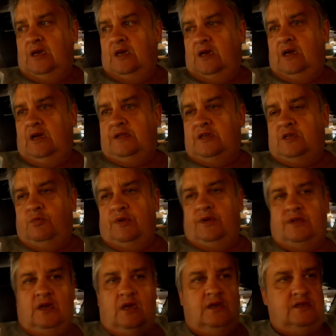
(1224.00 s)
I just wanted
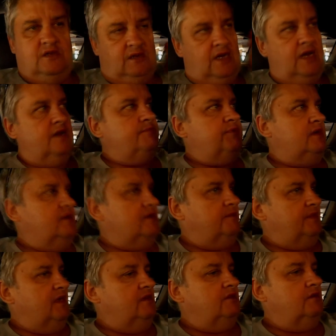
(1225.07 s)
to chill out because I've
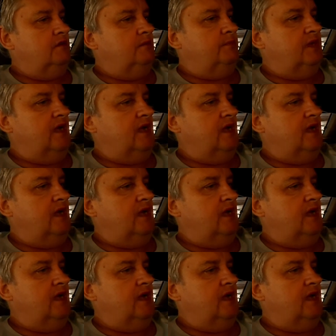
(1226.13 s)
been doing a bit of